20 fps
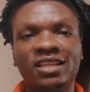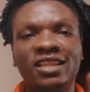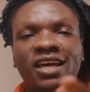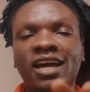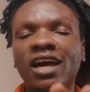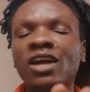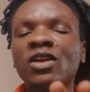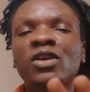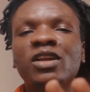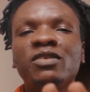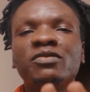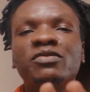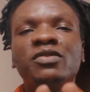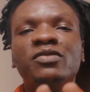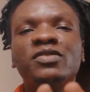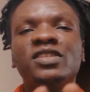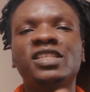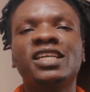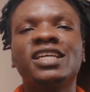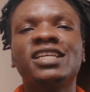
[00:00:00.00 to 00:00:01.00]
The Canon
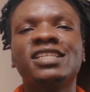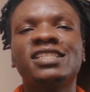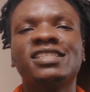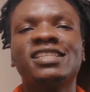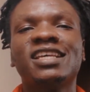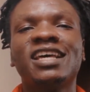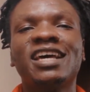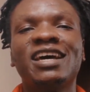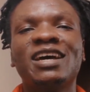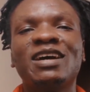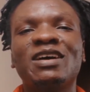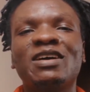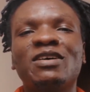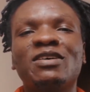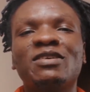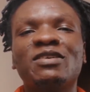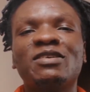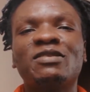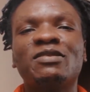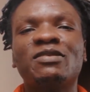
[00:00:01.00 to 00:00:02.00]
M50 is
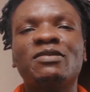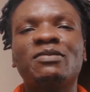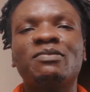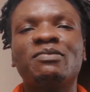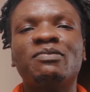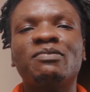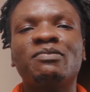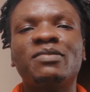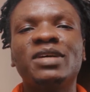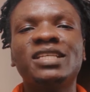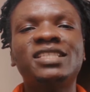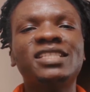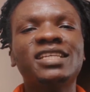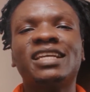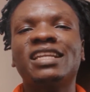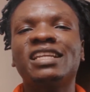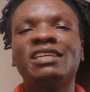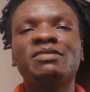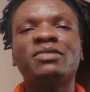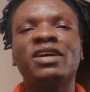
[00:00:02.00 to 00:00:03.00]

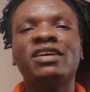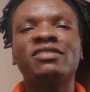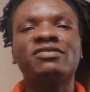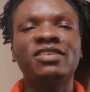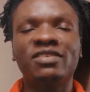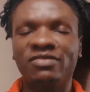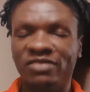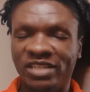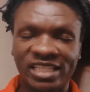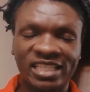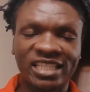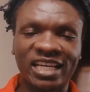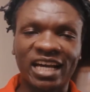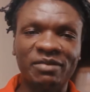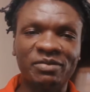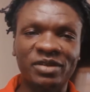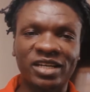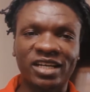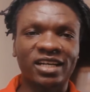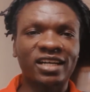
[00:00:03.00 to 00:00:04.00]
basically my favorite
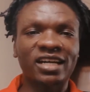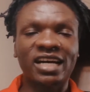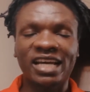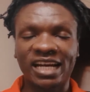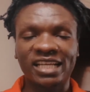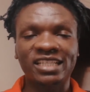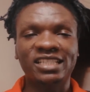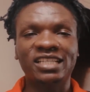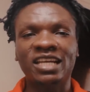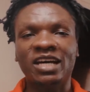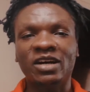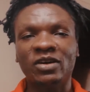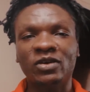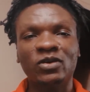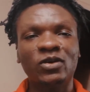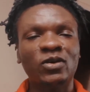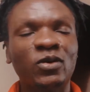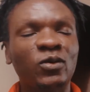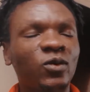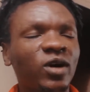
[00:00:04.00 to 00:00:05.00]
camera right now.
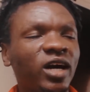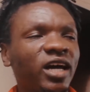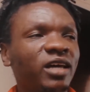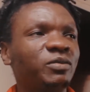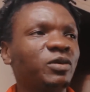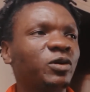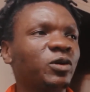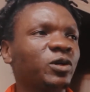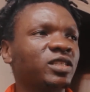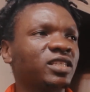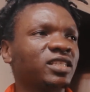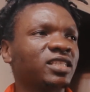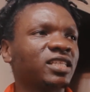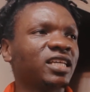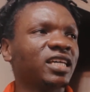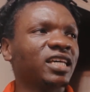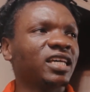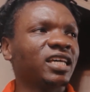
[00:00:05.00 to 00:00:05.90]
Why? Because